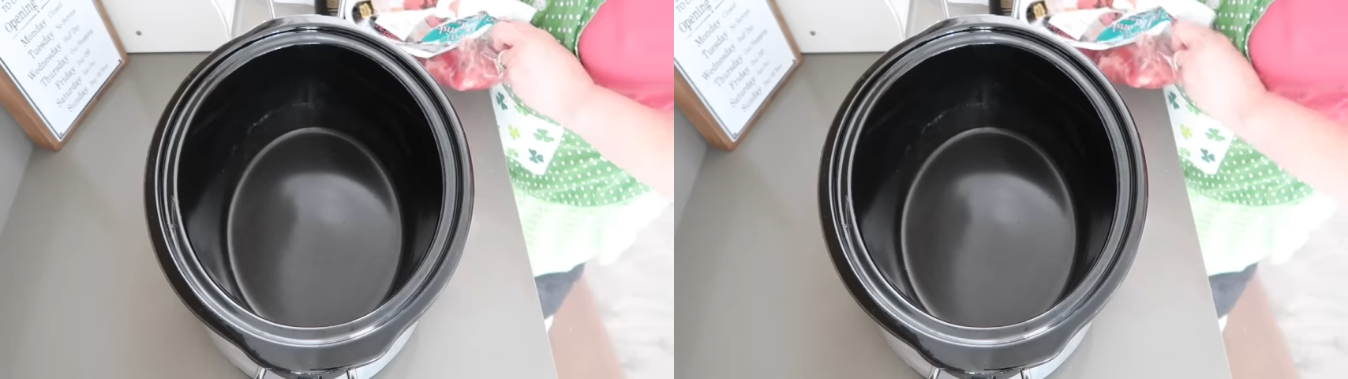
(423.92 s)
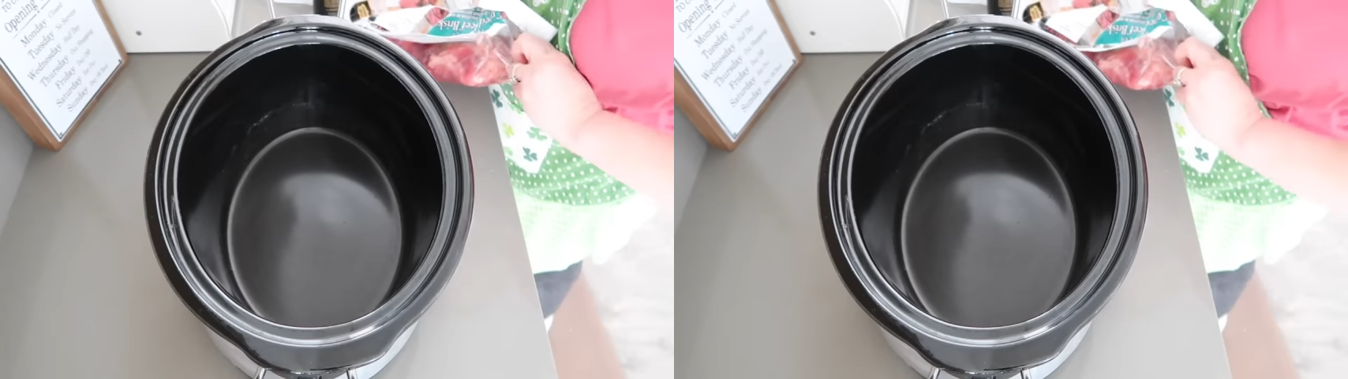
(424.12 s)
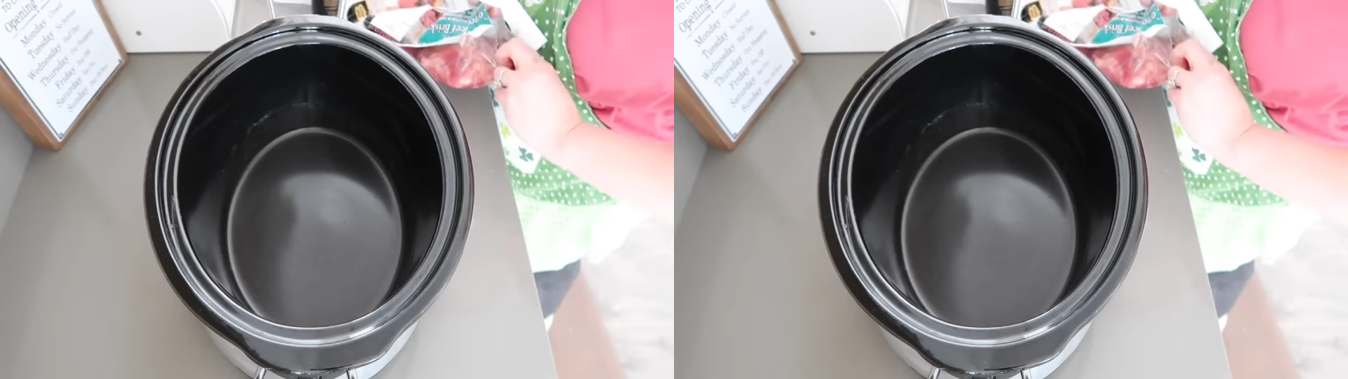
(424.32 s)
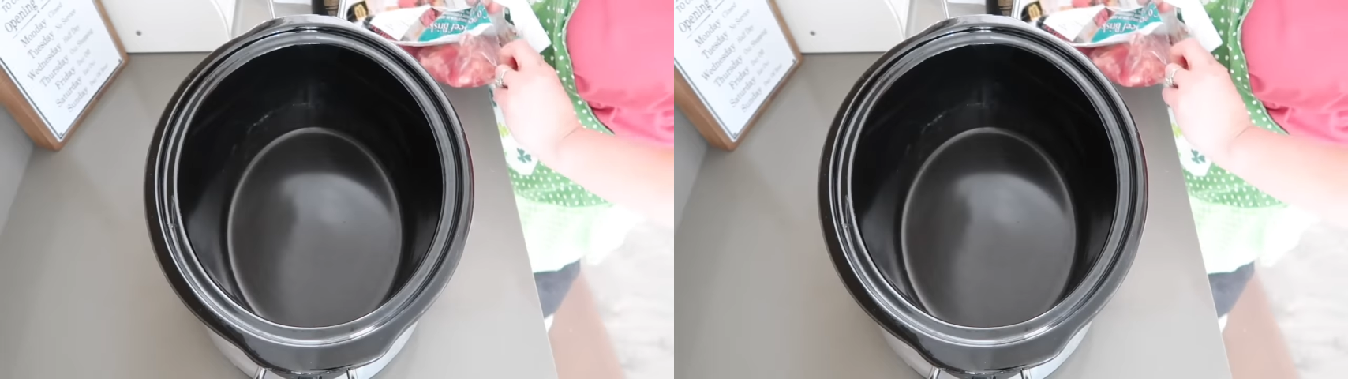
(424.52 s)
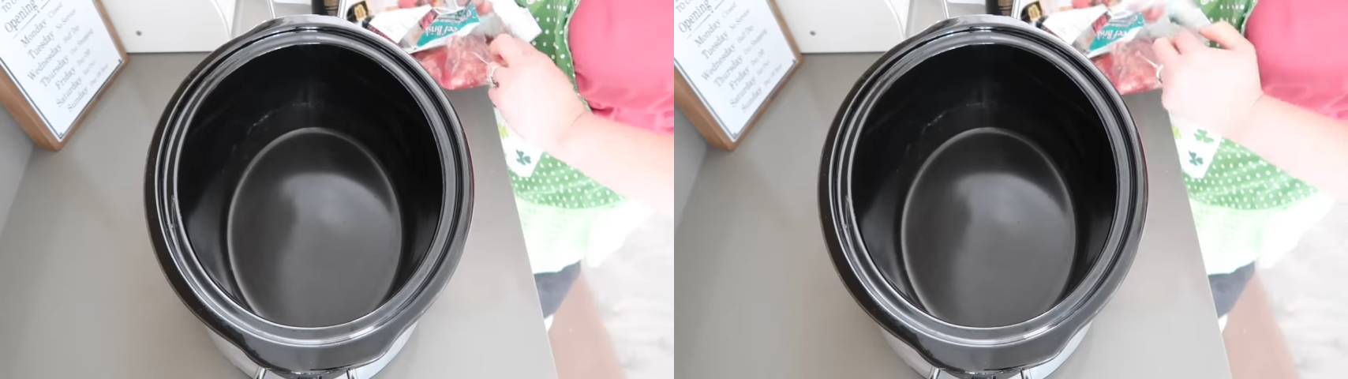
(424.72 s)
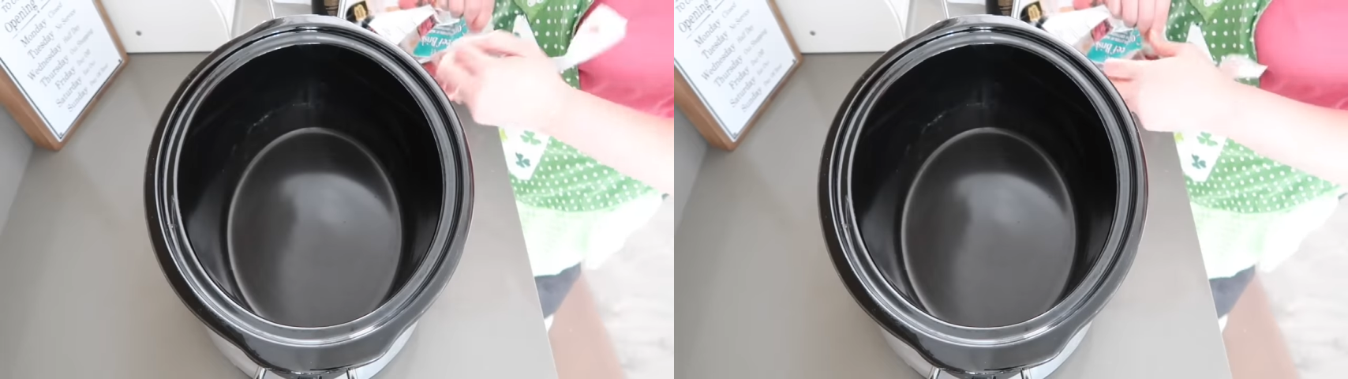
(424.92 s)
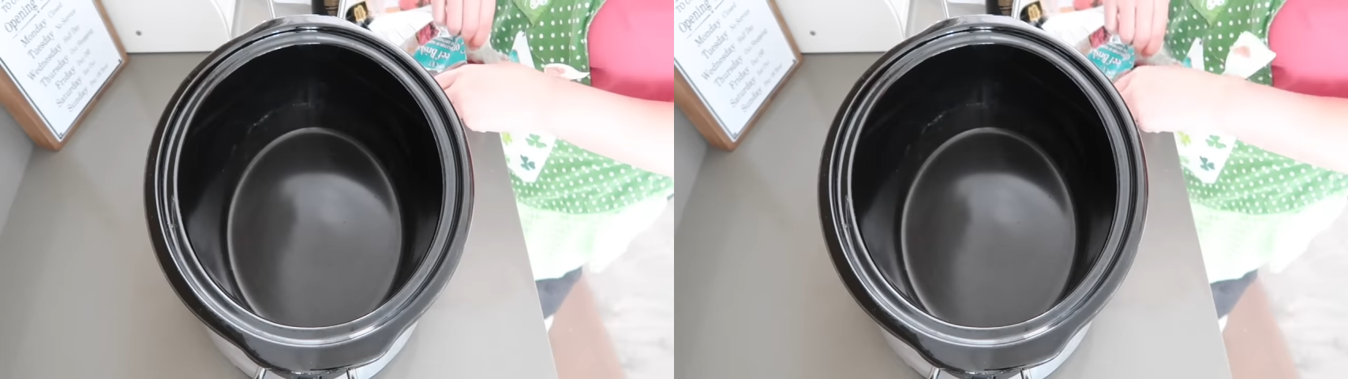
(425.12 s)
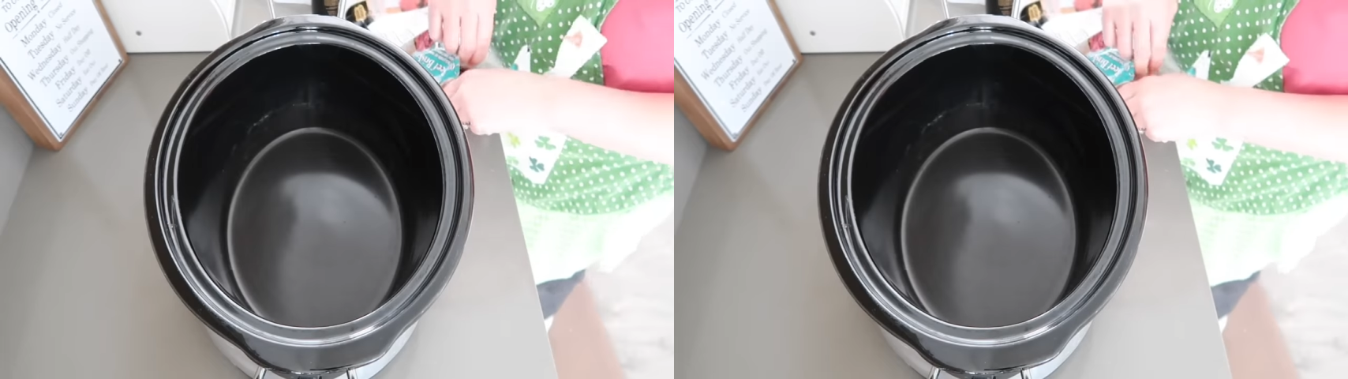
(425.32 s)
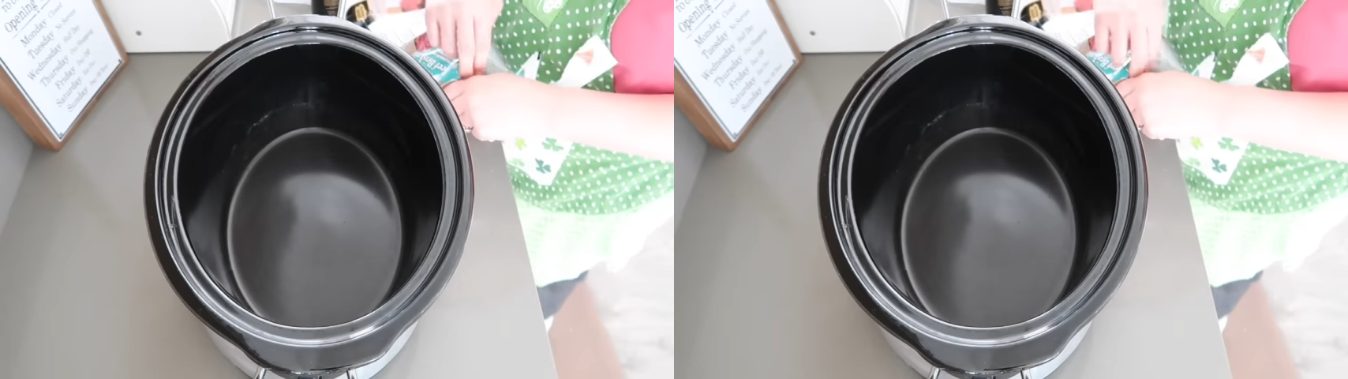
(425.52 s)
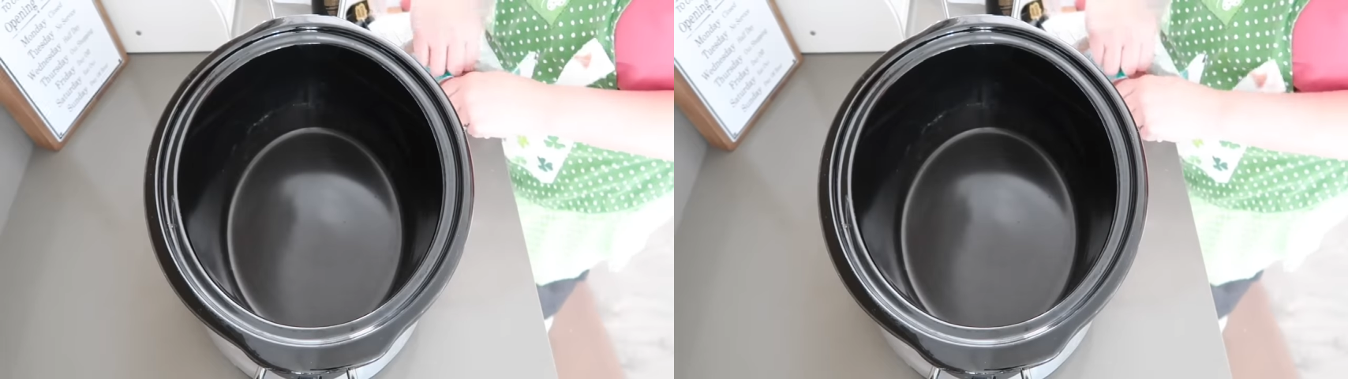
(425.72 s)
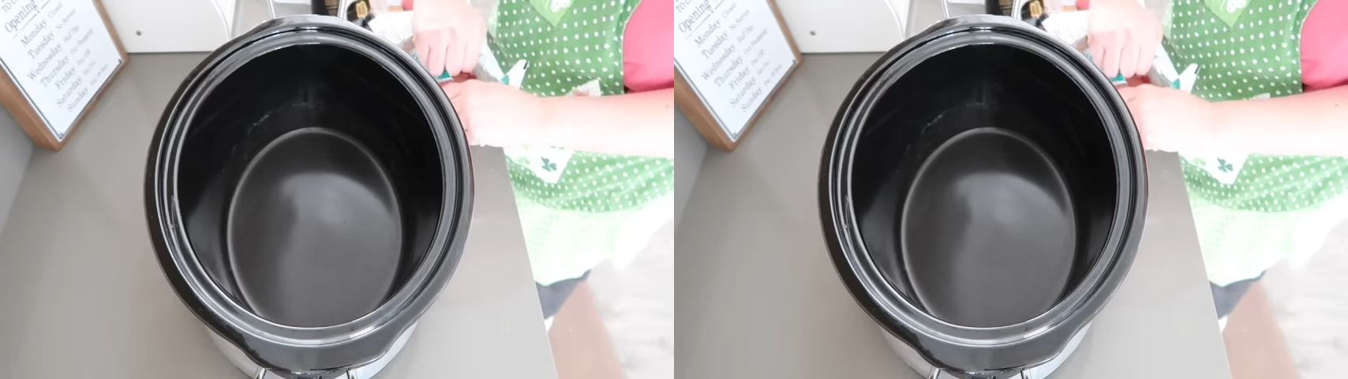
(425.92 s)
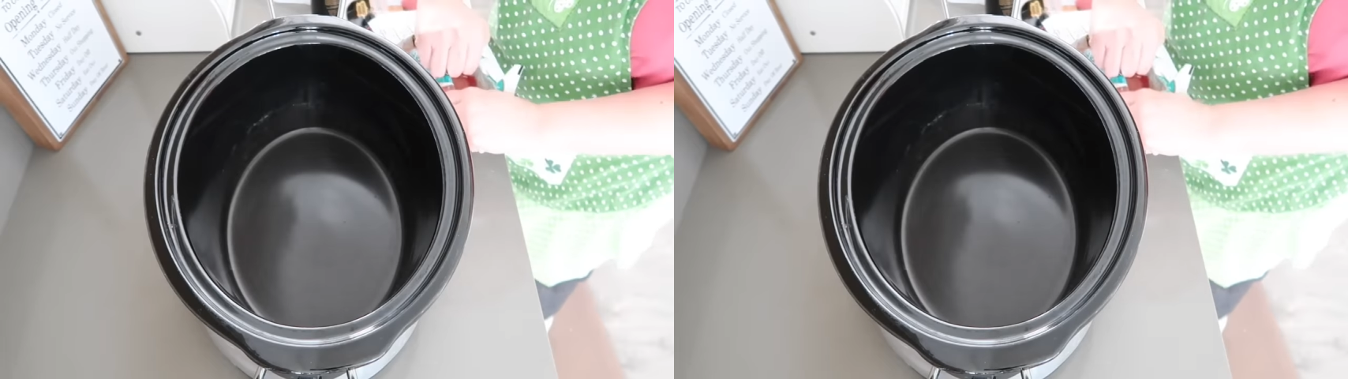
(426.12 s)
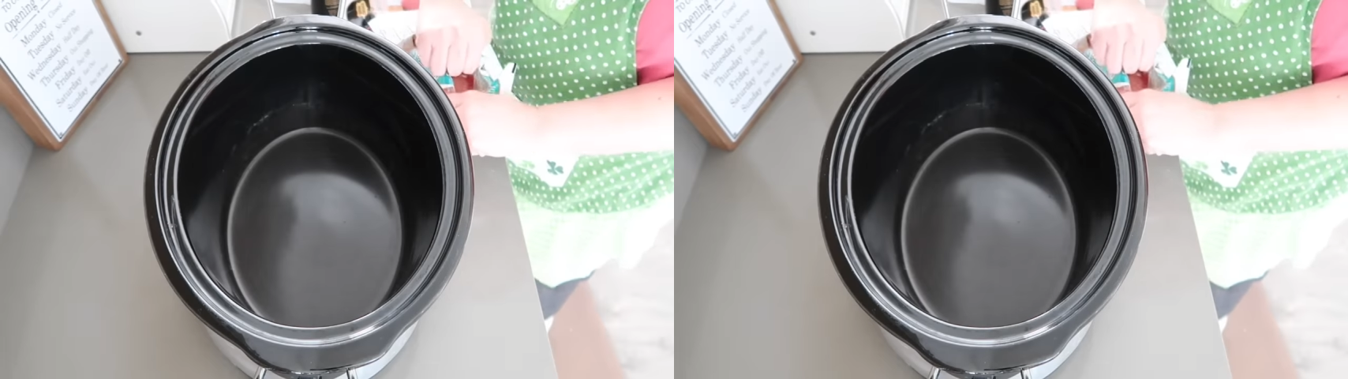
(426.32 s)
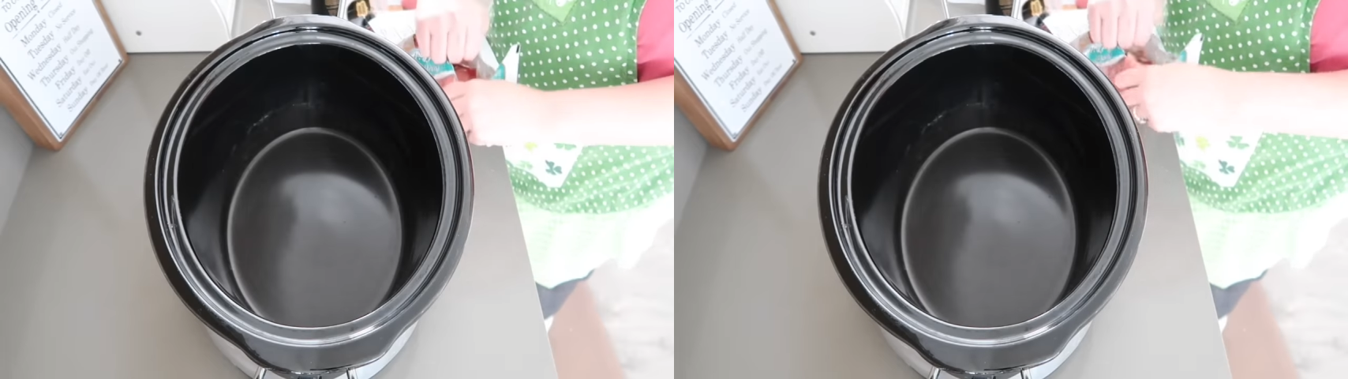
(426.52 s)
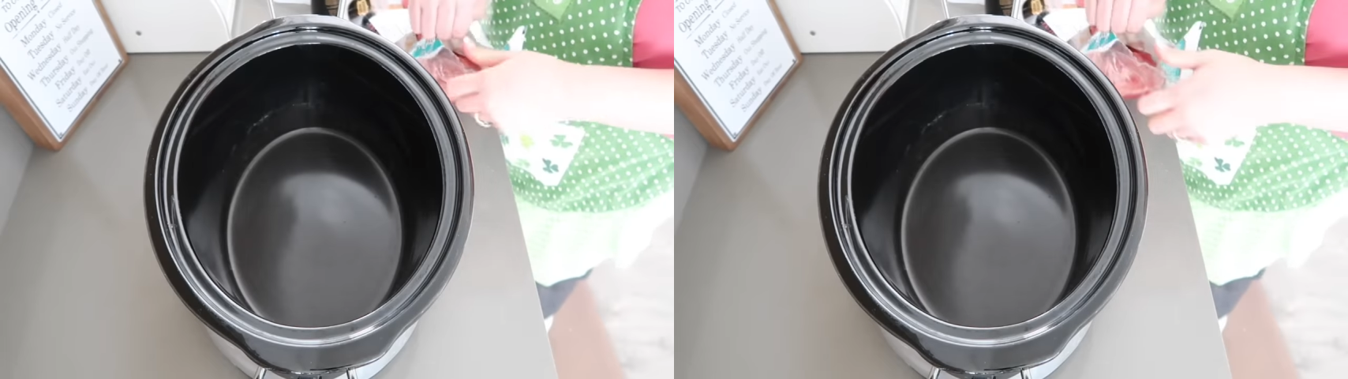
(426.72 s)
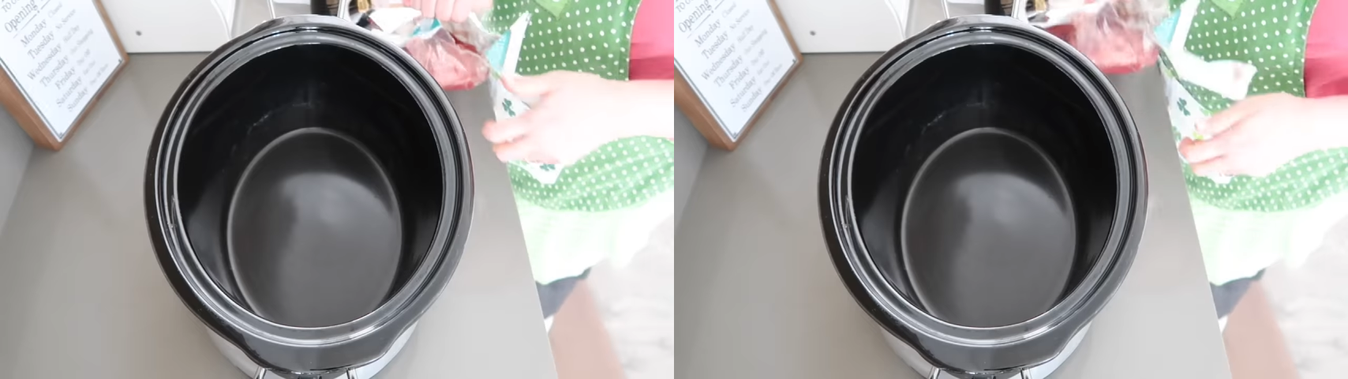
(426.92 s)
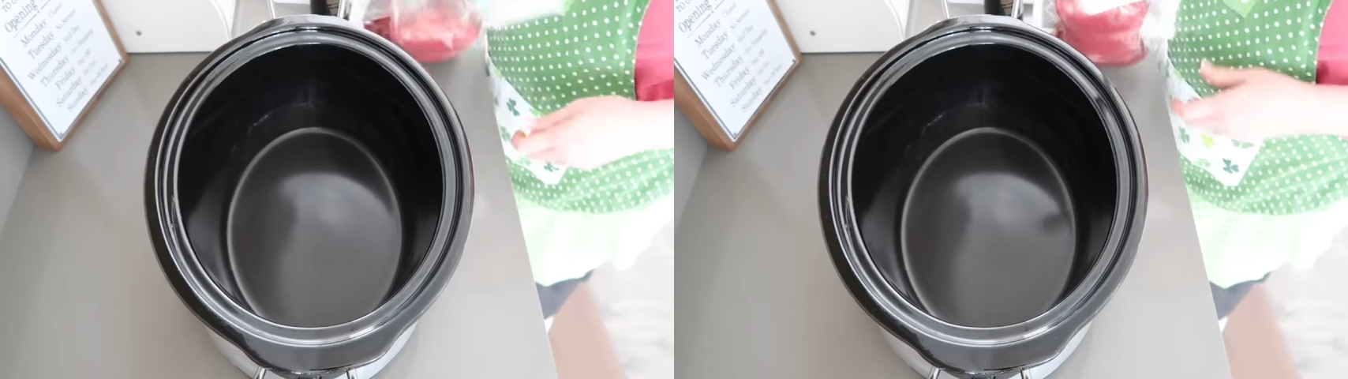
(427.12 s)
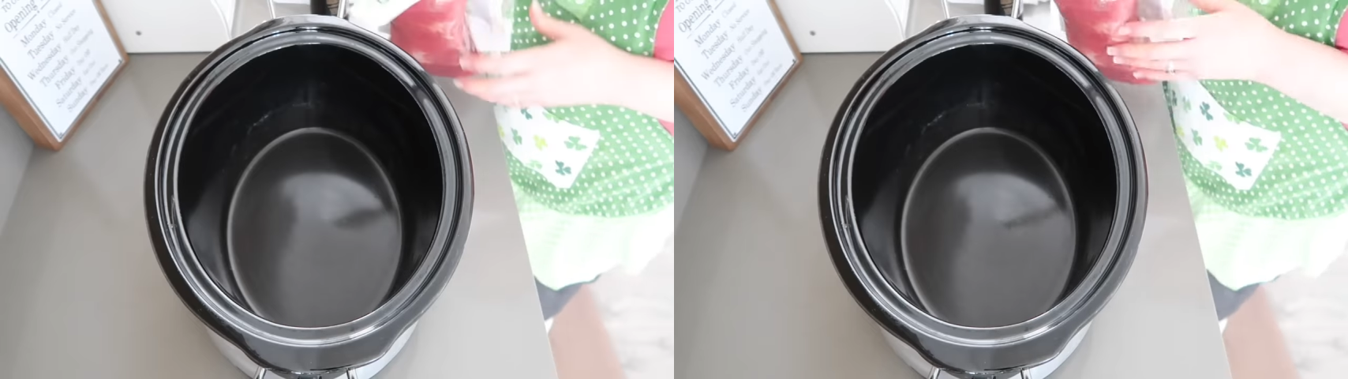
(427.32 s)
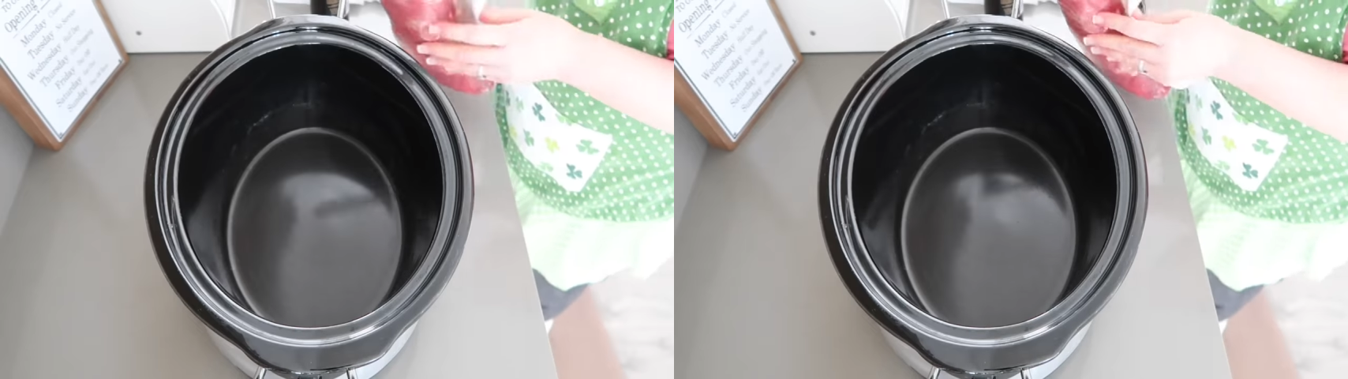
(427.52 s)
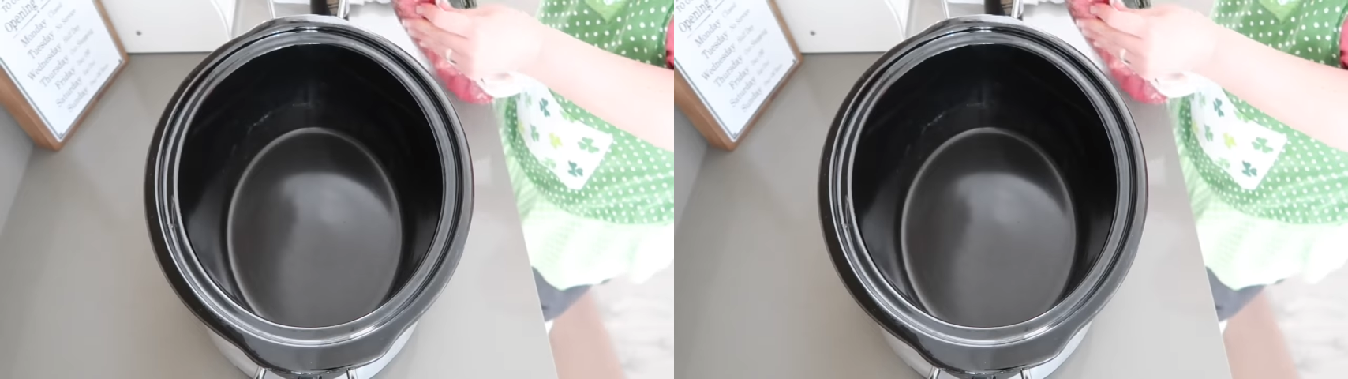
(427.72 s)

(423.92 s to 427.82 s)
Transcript: (no speaker visible)